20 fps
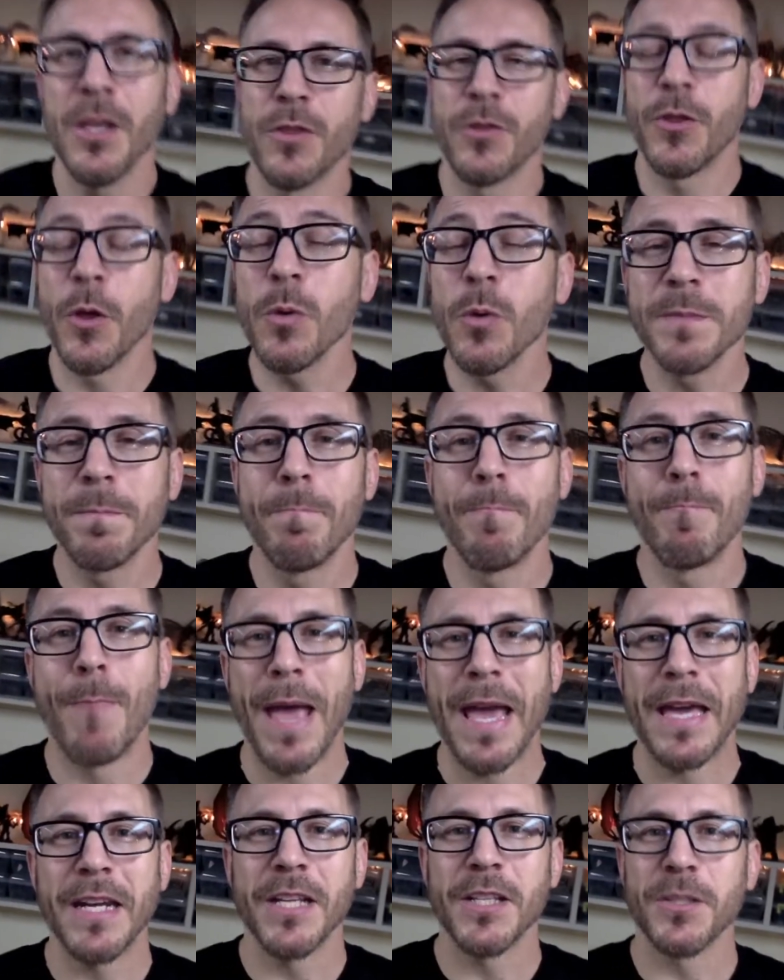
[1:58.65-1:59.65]
Those
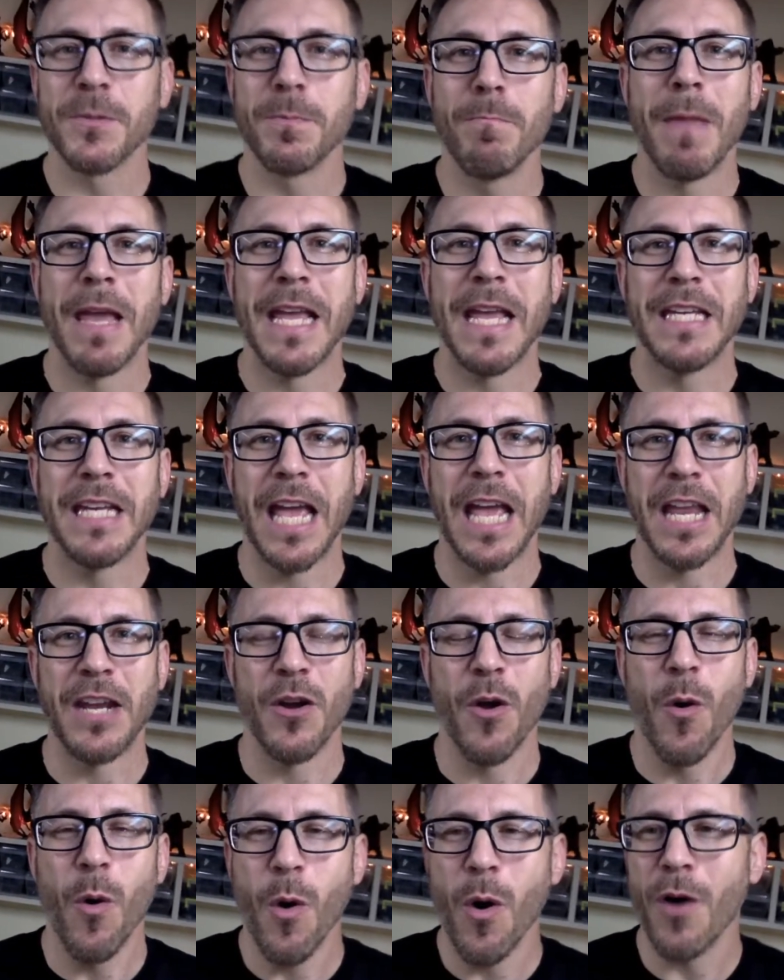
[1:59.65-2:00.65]
bandits made an
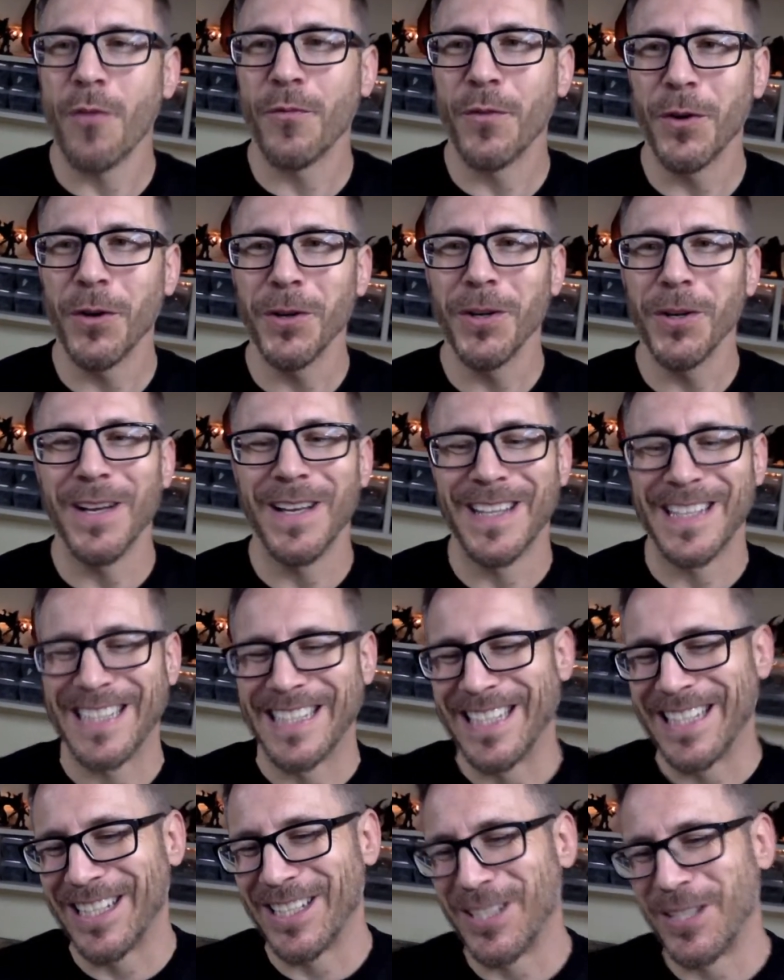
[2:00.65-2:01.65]
offer
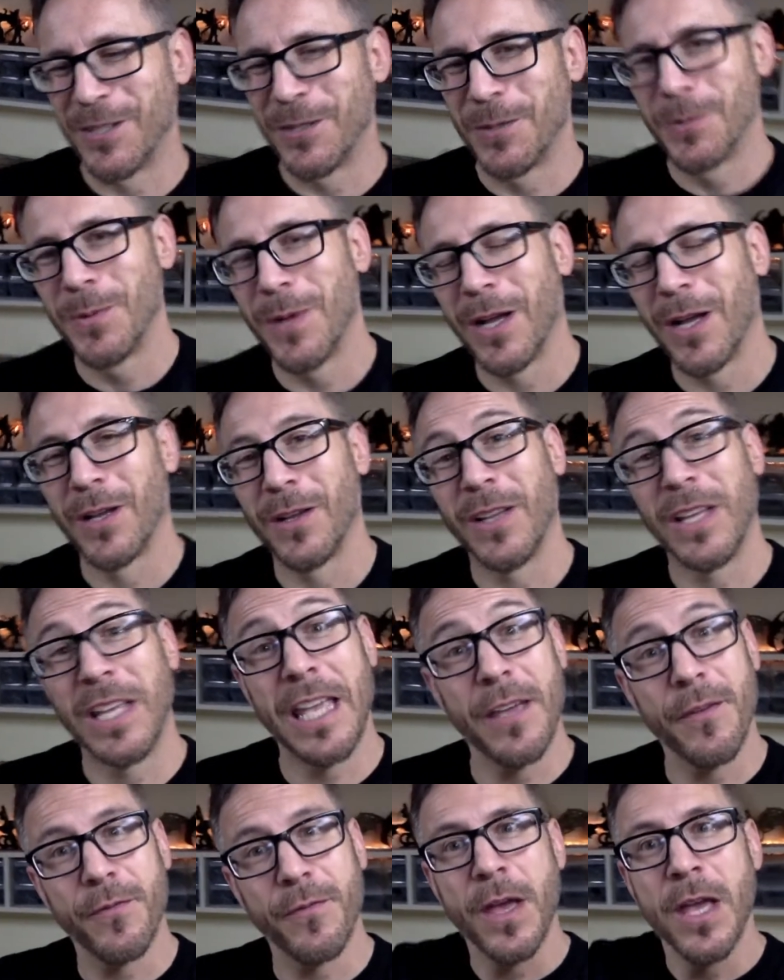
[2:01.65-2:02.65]
uh, to uh,
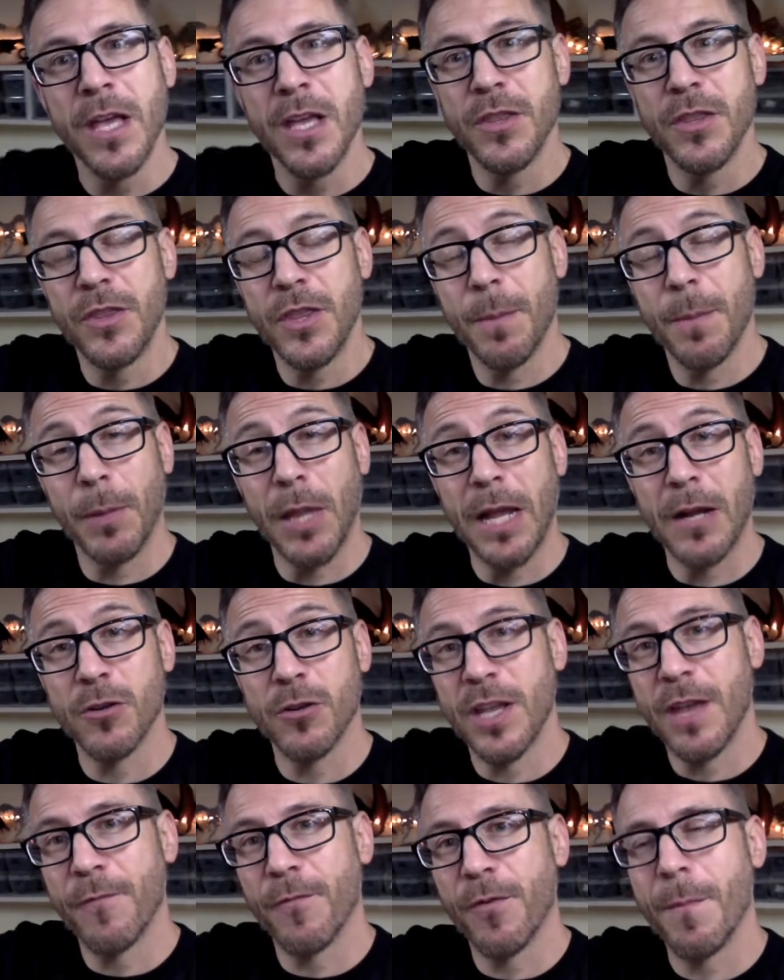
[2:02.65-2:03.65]
give the players
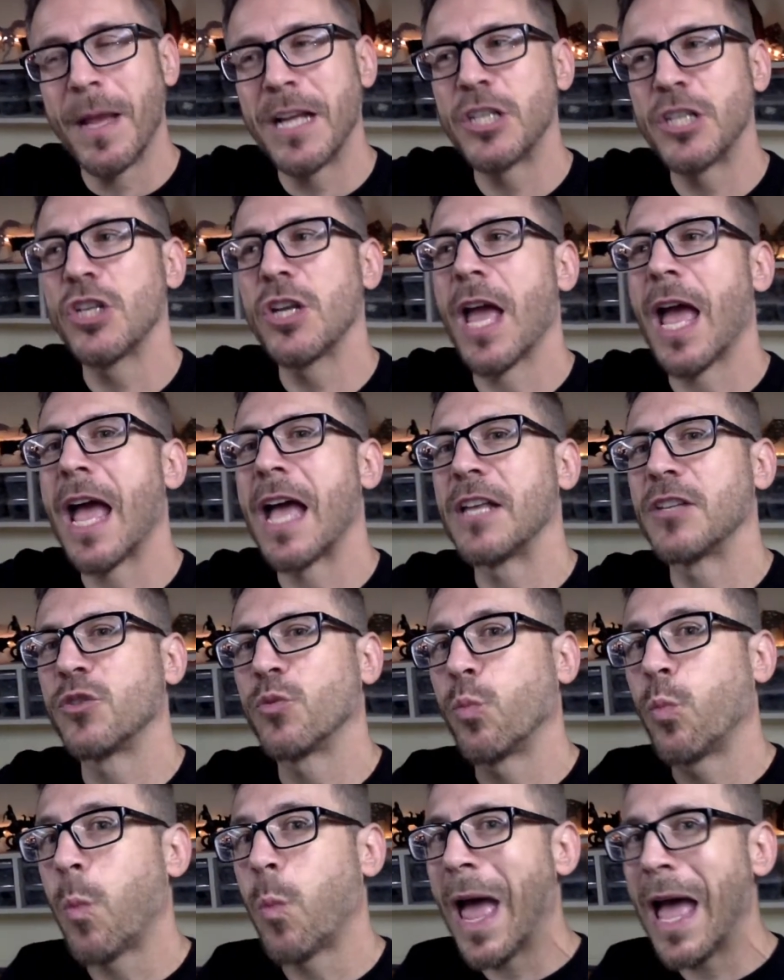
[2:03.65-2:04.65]
information as
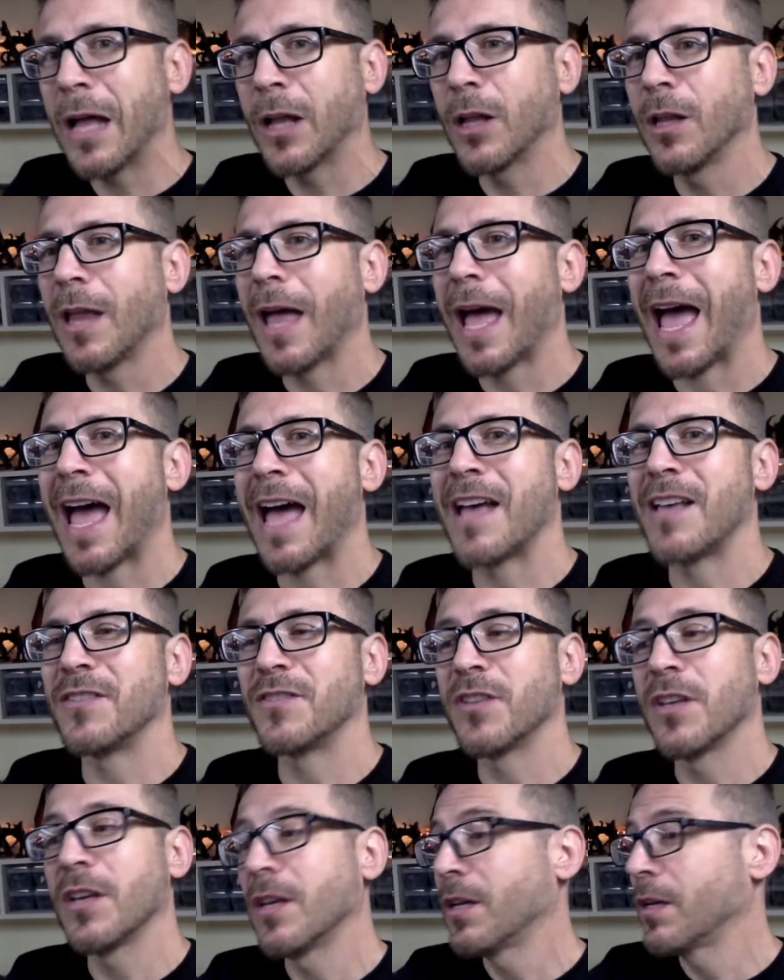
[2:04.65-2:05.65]
well
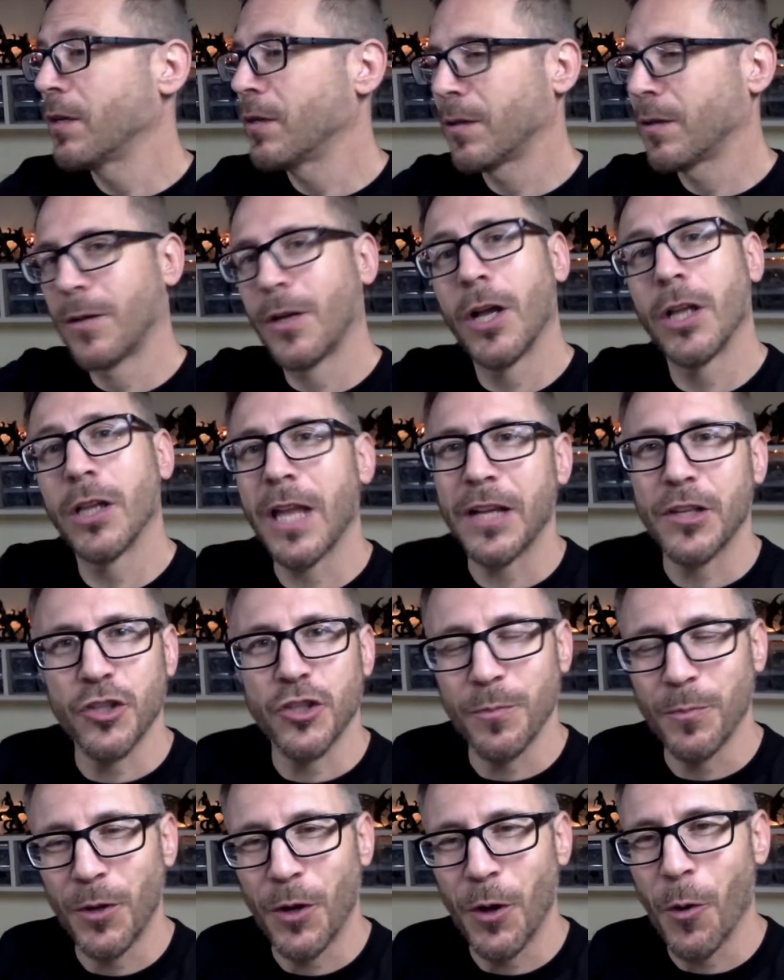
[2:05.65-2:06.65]
as collect
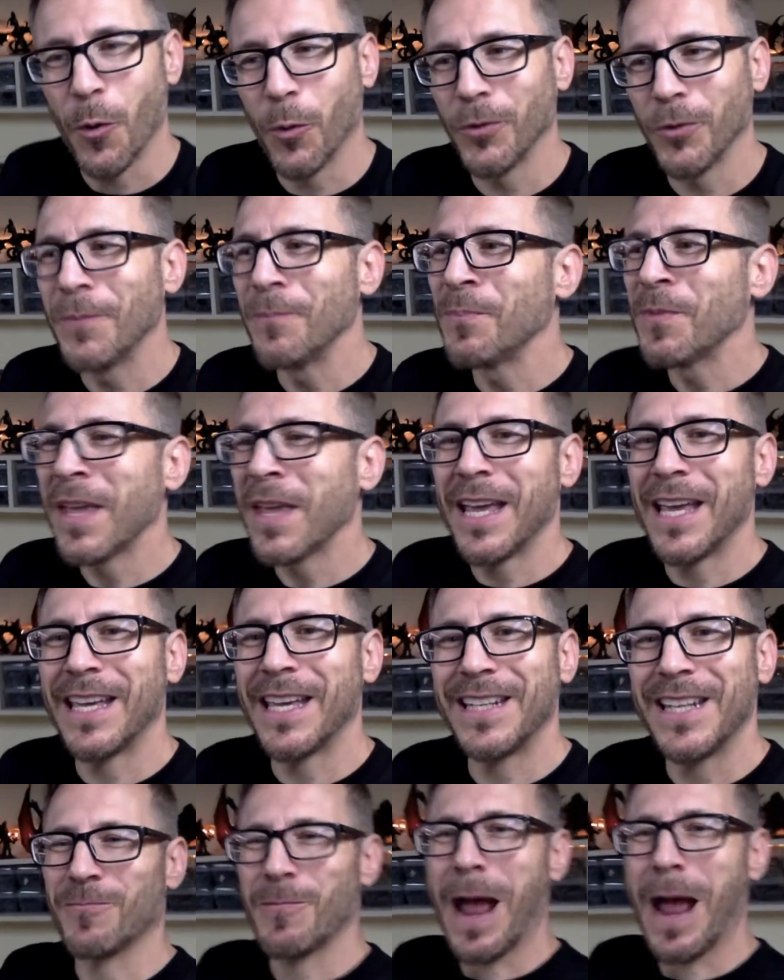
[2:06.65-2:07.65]
some gold.
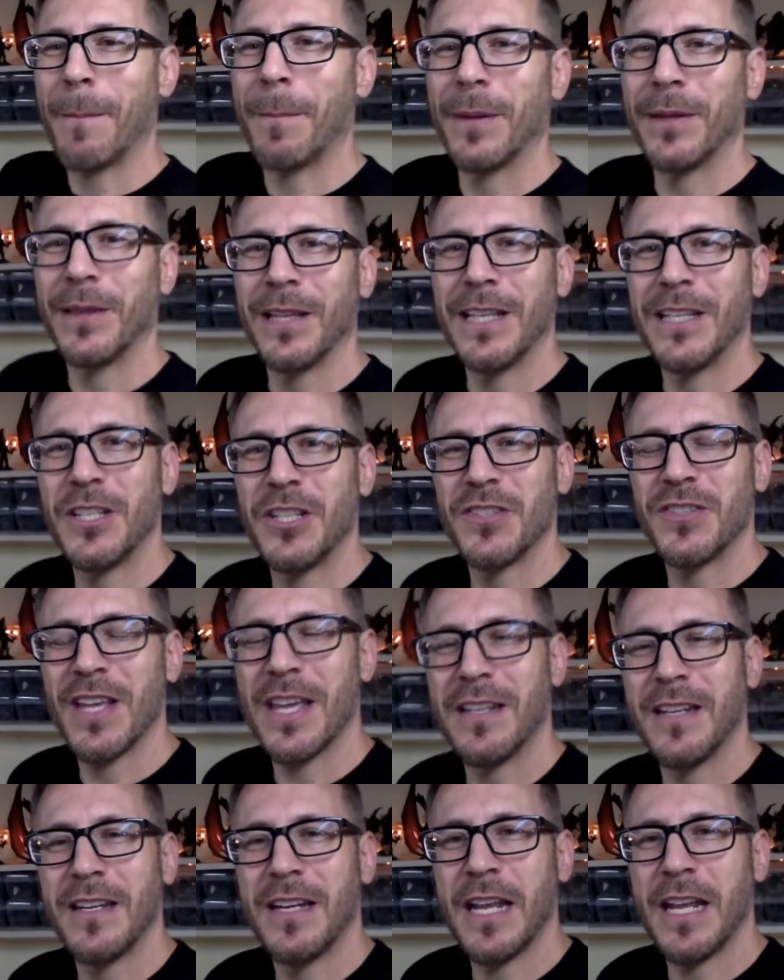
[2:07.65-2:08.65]
It rapidly
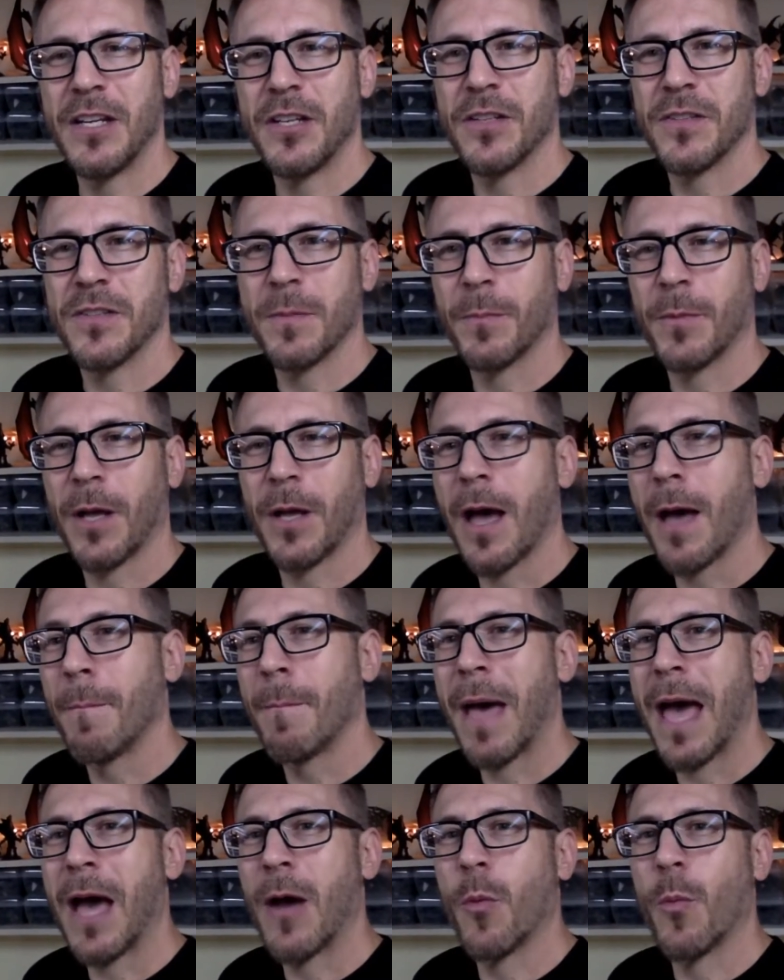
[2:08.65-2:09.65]
descended into some
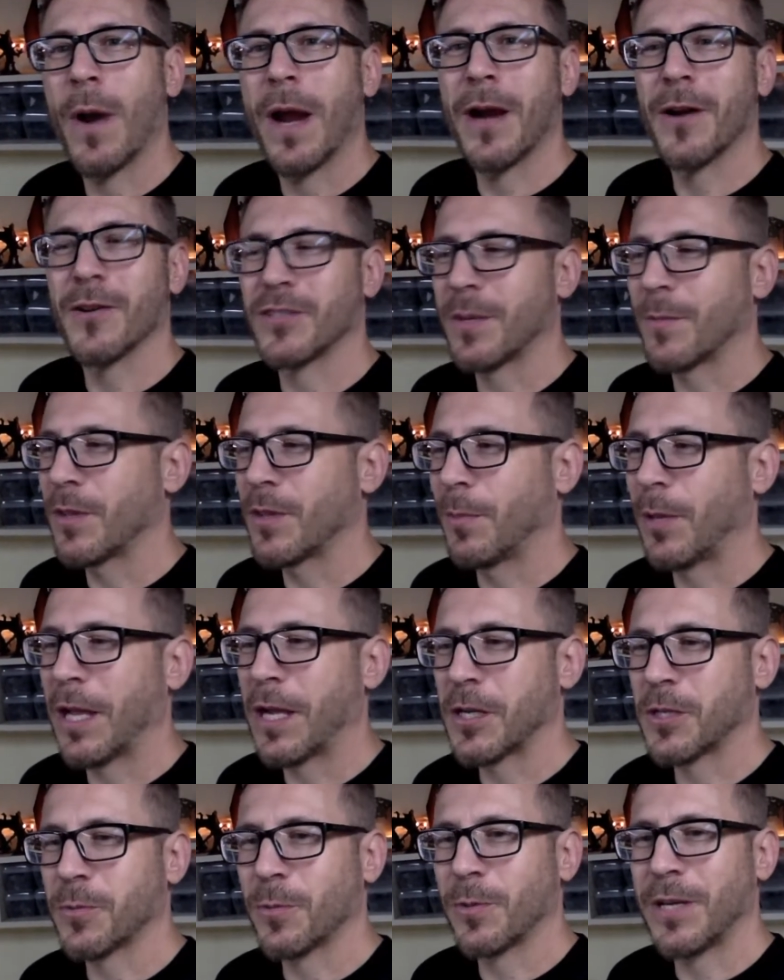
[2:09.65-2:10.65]
combat where some of the
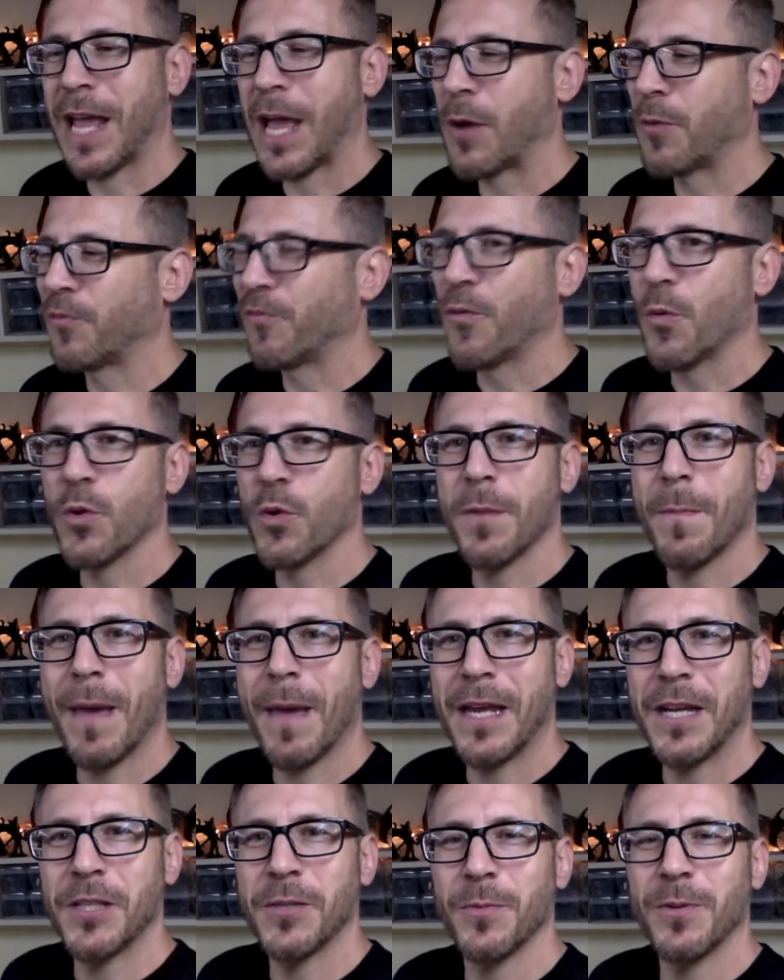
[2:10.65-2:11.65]
players were down, four of the
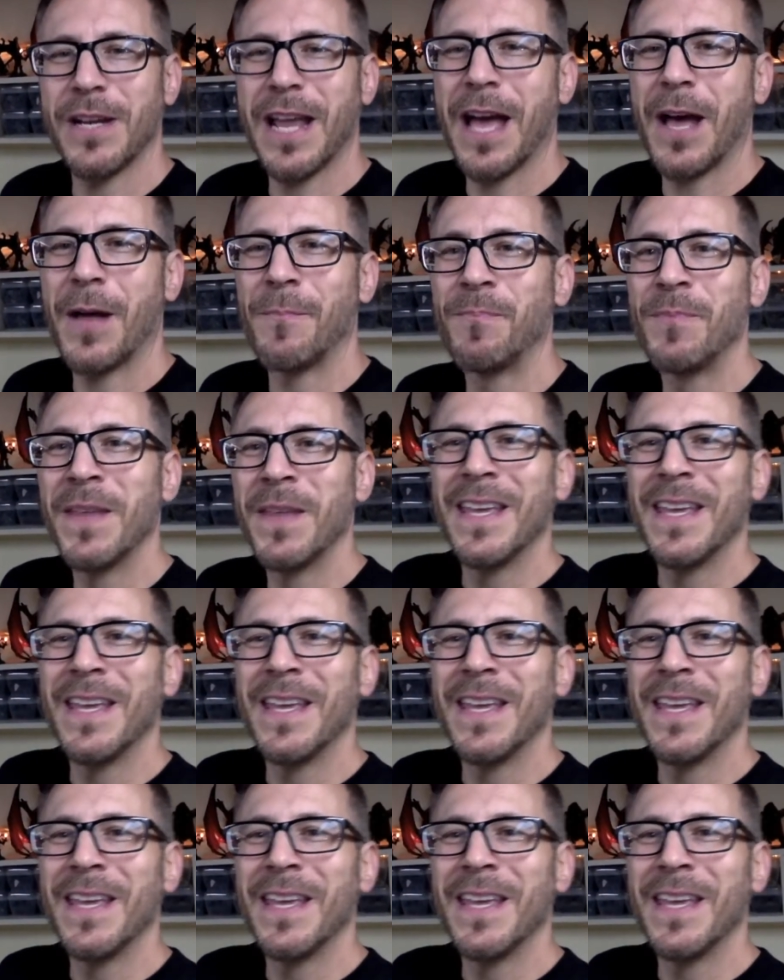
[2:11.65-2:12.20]
bandits were down,